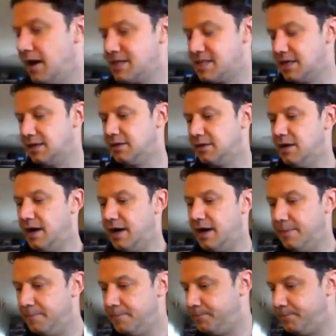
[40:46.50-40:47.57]
I think
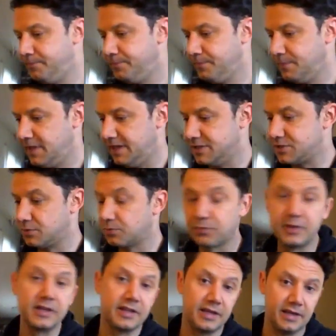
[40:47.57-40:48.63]
it's a
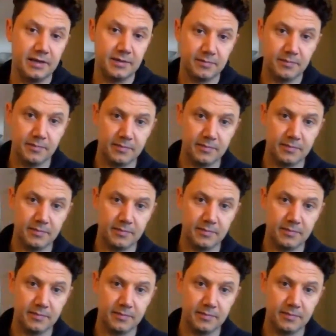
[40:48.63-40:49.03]
really